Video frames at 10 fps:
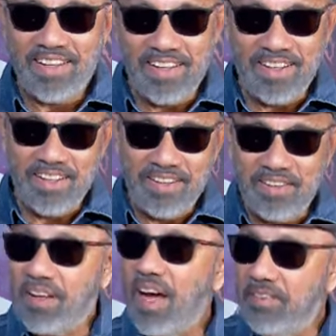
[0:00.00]
And then
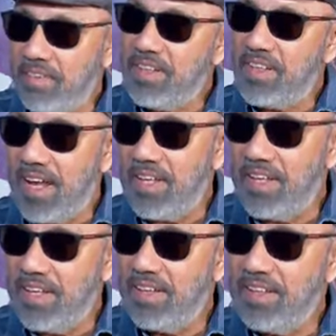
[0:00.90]
with
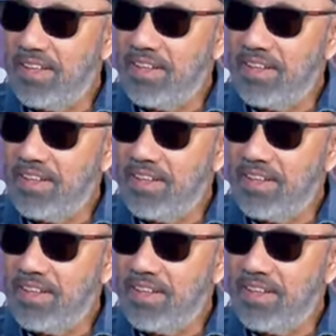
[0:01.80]
Karthi,